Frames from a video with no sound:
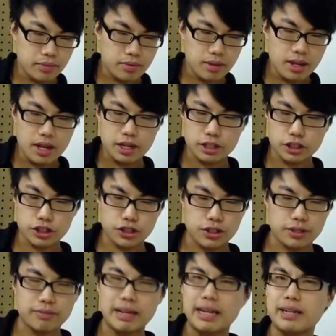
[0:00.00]
Yeah,
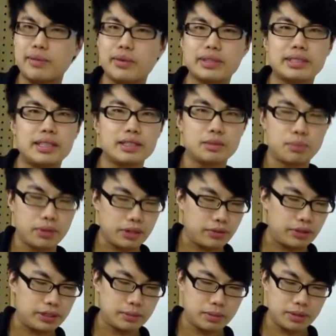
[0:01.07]
sure. 81 sounds pretty
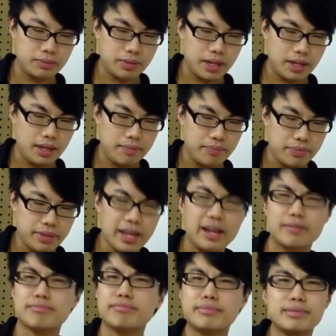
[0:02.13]
reasonable. Um, yeah,
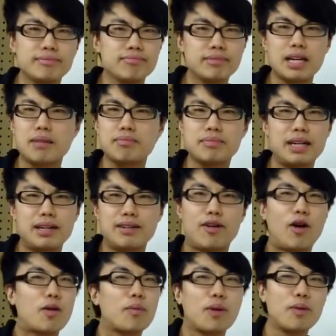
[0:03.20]
not a, not a
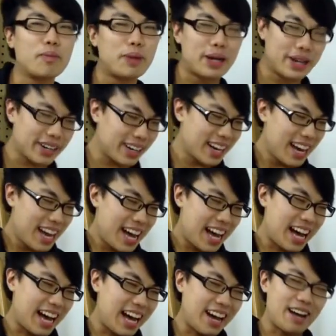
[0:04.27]
horrible beer.
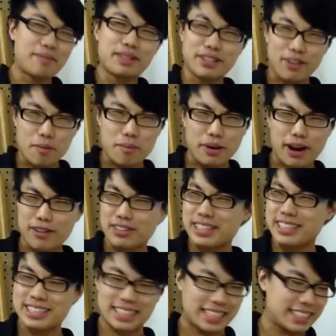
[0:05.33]
Uh, I believe on Beer Advocate
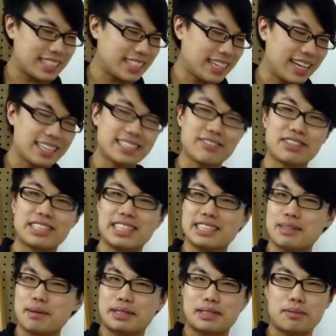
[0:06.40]
this gets a uh, 76.
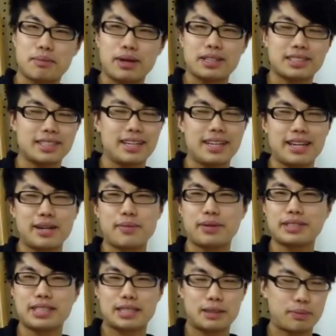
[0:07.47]
I'm actually impressed. 81
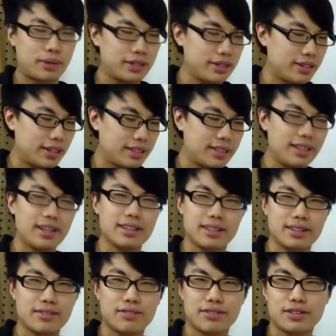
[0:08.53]
is actually pretty good, I, I
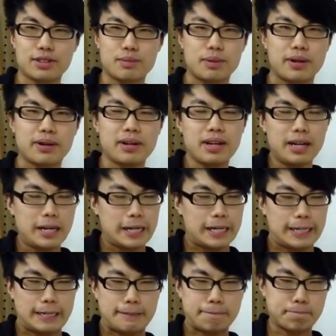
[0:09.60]
think, for this beer.
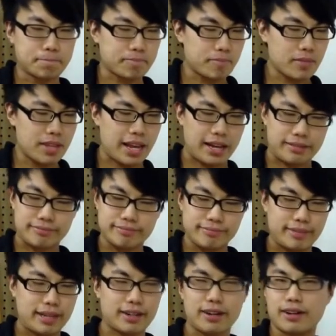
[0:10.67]
Um, yeah,
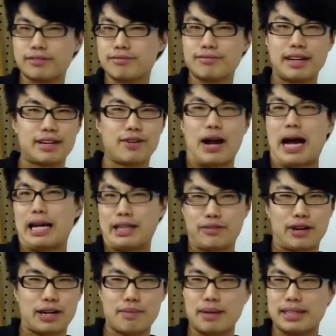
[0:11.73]
I don't know. I don't highly
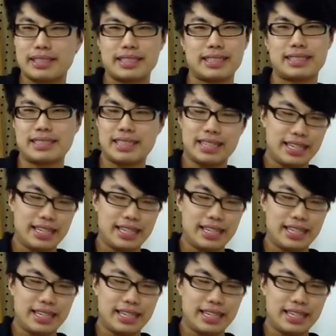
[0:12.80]
recommend it.